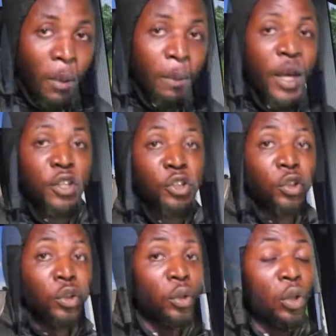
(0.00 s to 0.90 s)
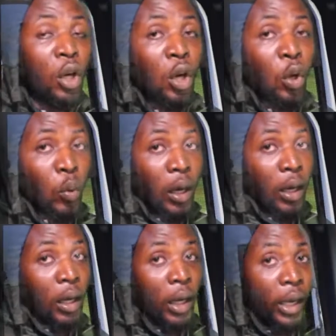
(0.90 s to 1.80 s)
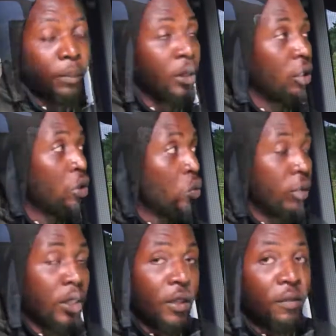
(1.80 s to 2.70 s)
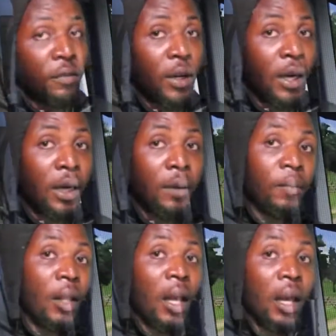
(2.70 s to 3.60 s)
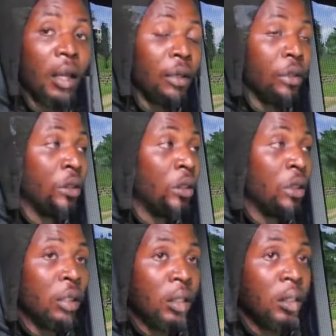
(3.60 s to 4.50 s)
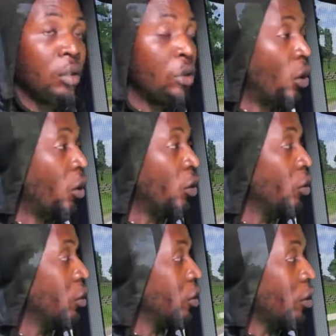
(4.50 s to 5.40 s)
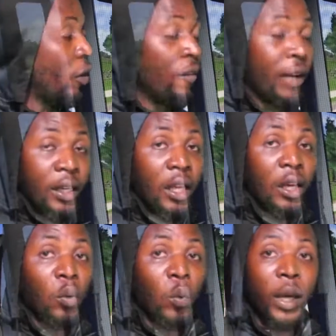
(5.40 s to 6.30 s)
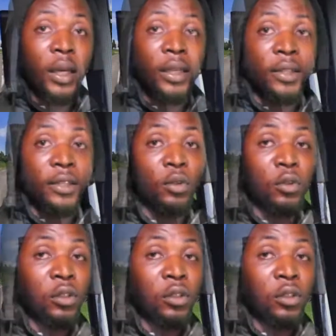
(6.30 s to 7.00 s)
make sure you are able to see far and don't overtake when it is not